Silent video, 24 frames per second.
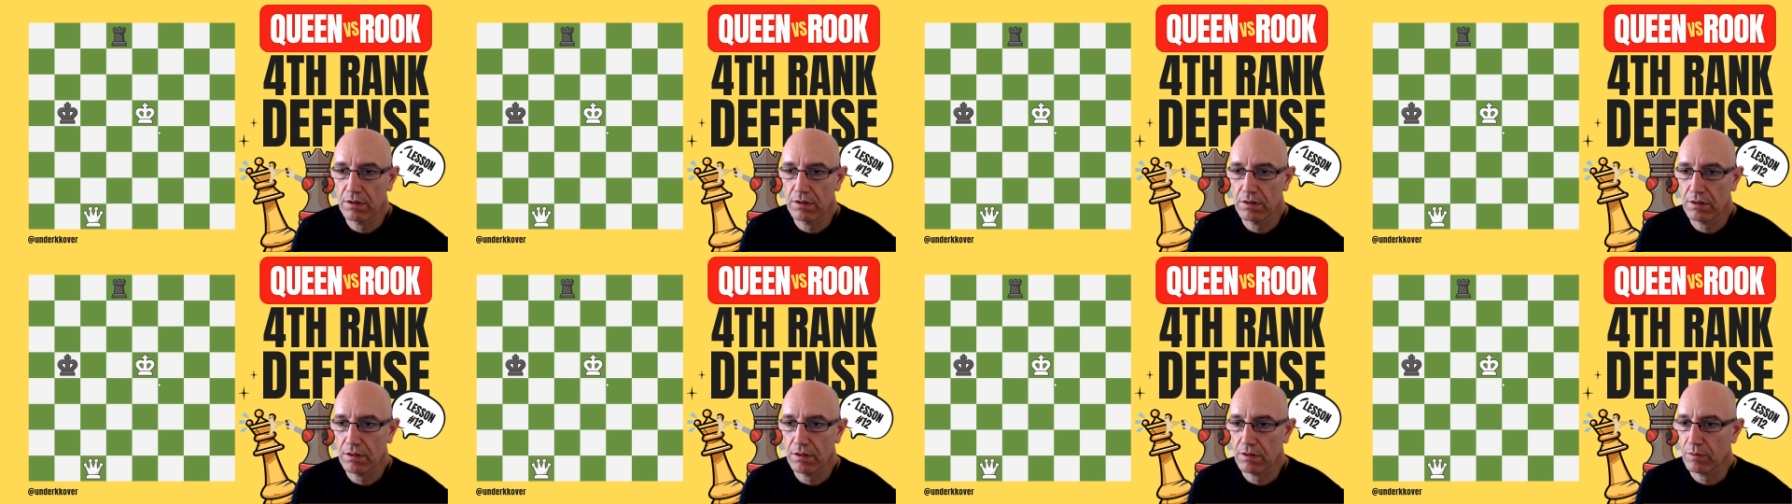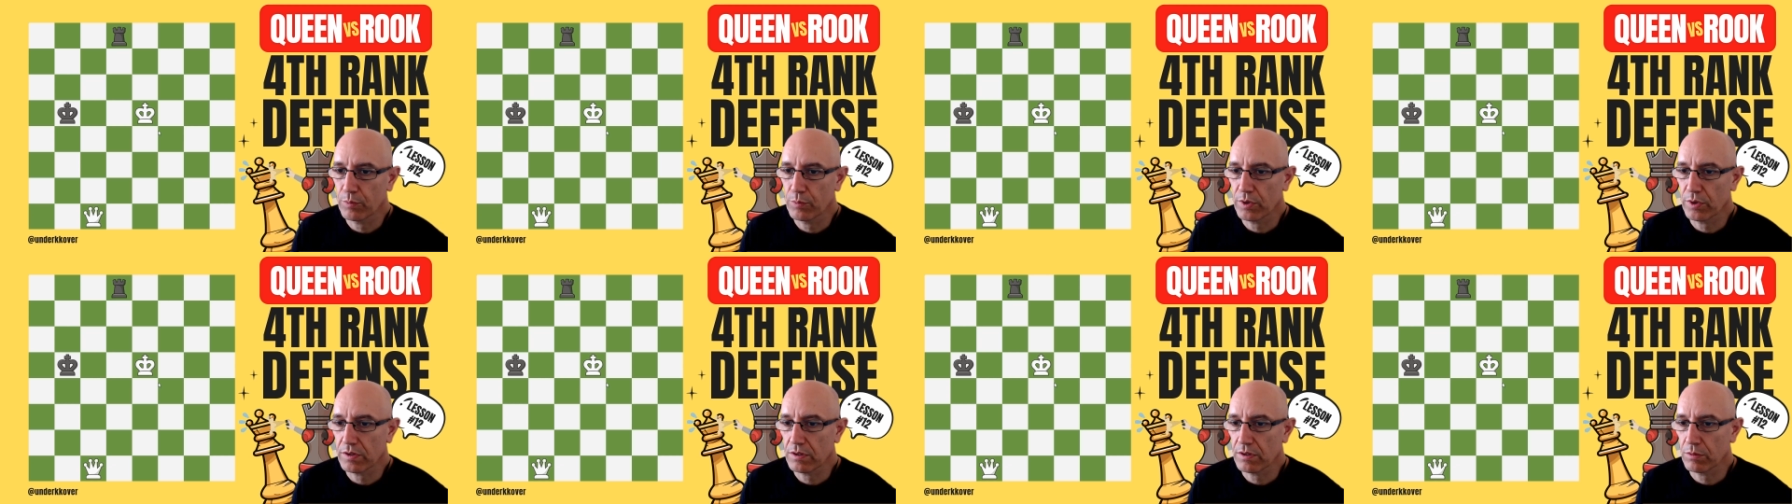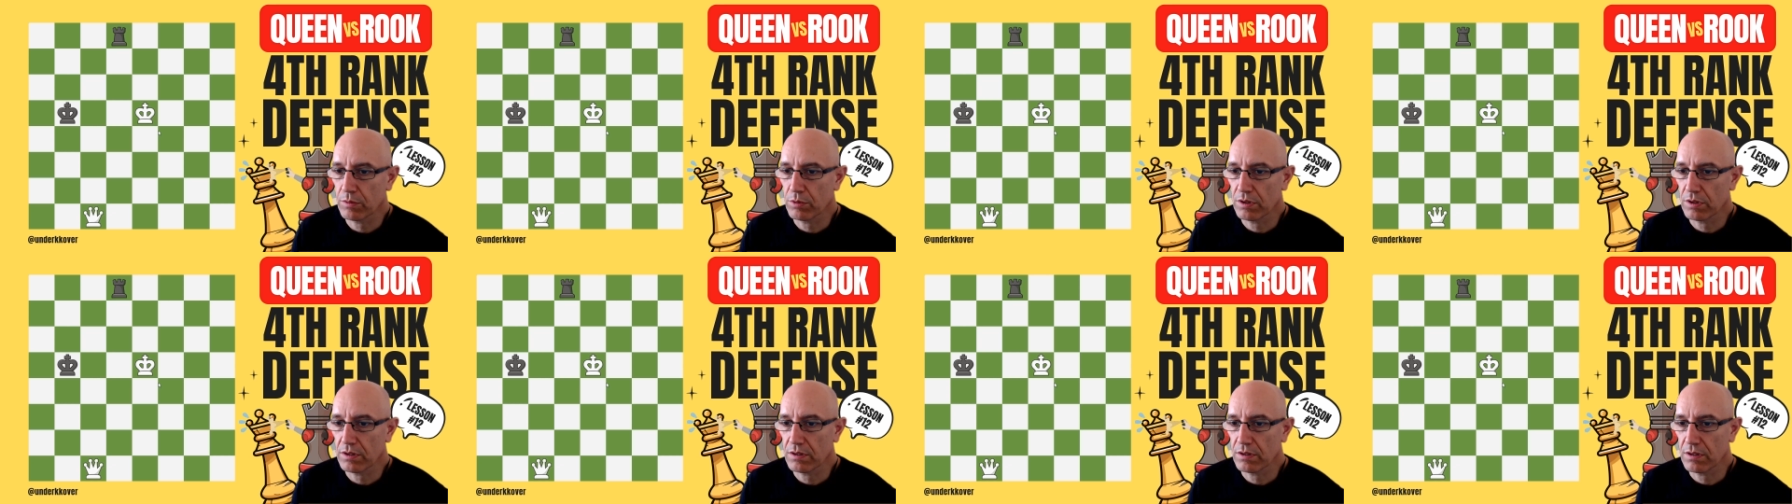
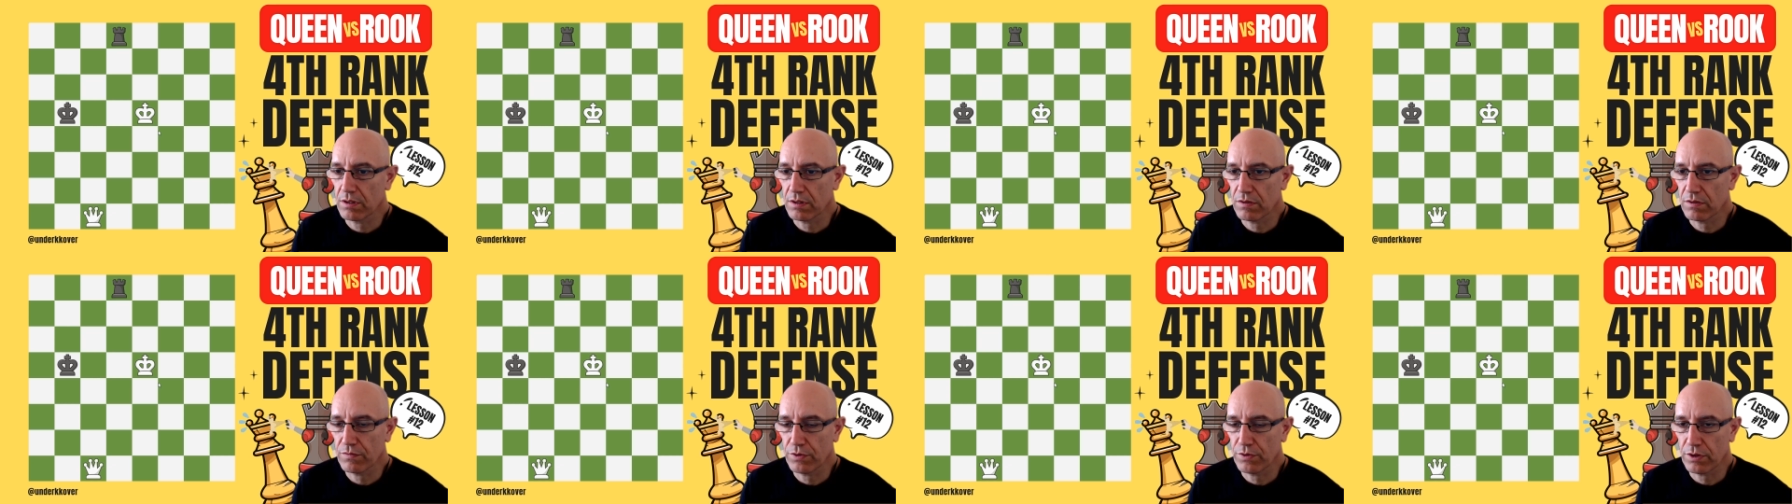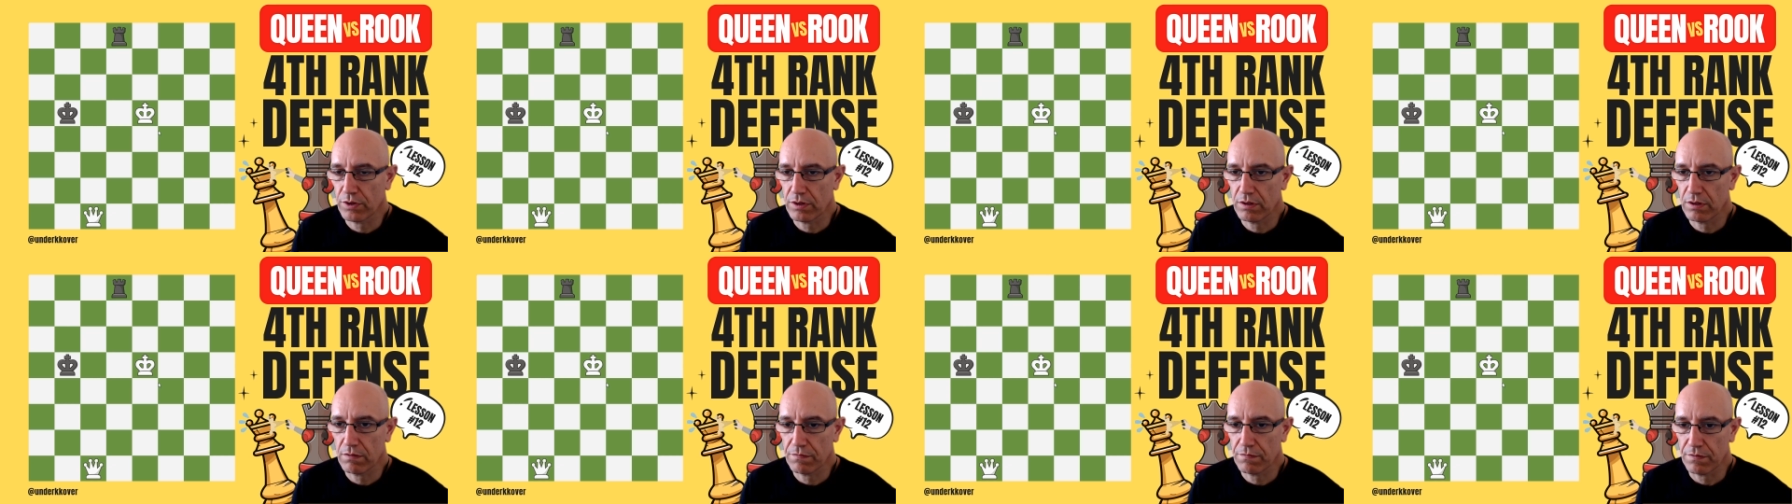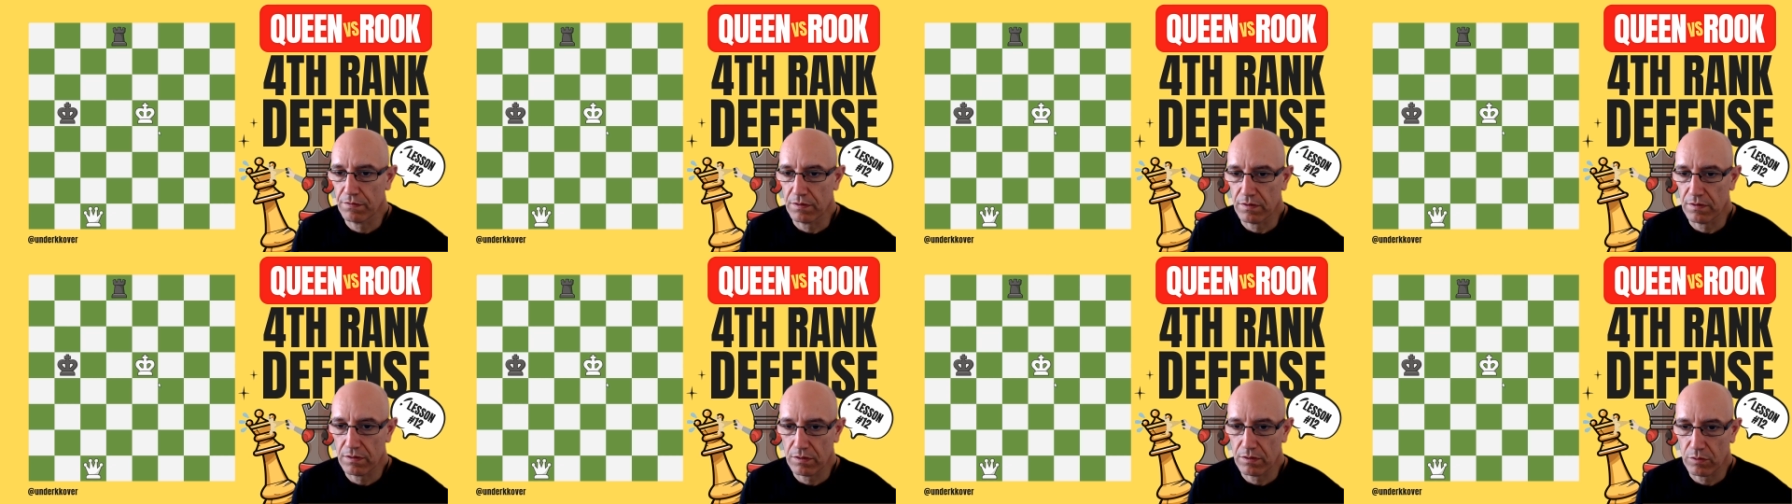possibilities for
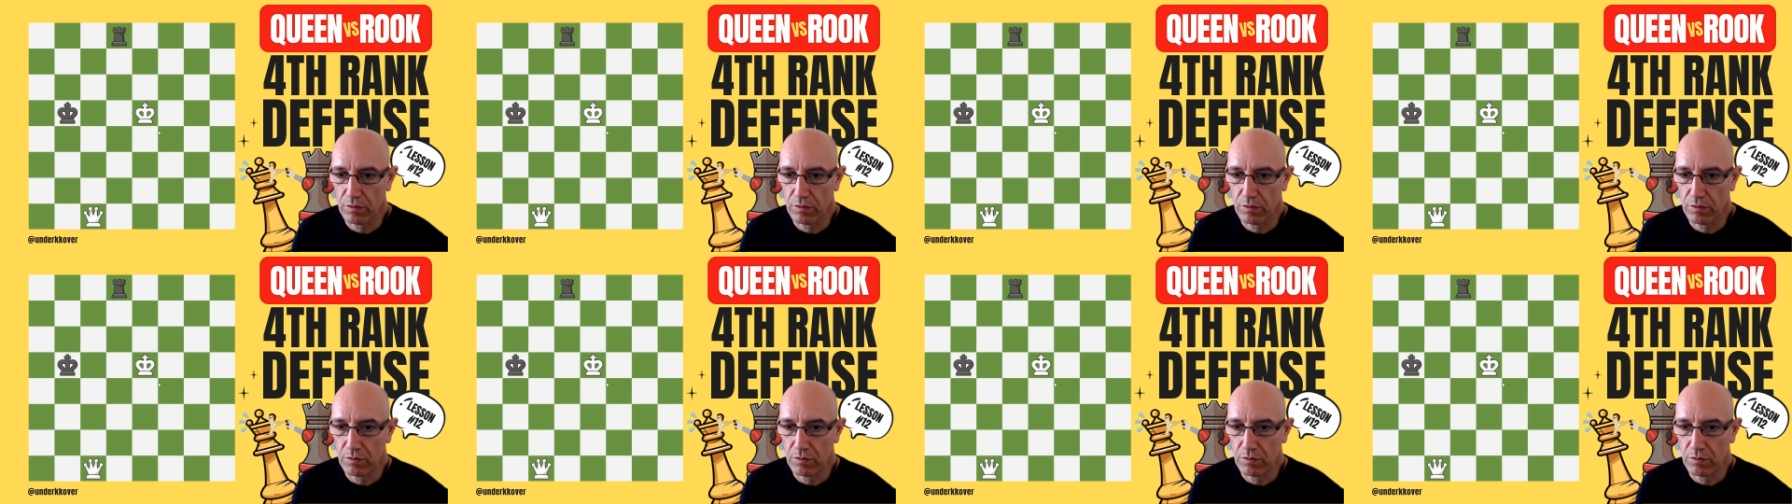defense